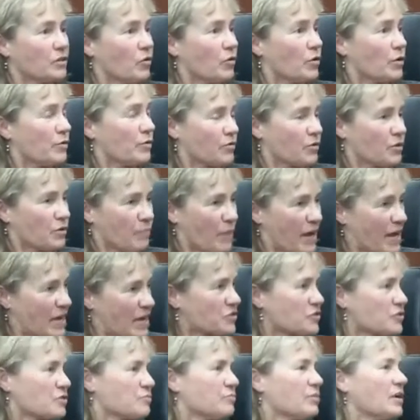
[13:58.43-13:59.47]
going for a
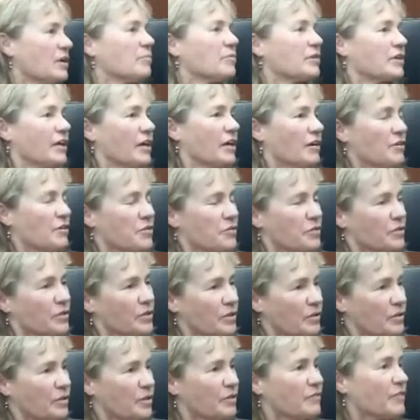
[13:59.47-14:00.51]
master's in public health or
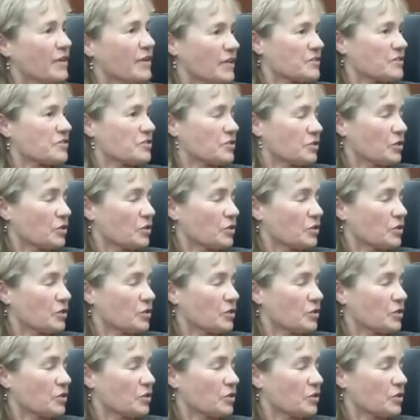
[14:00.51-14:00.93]
an advanced,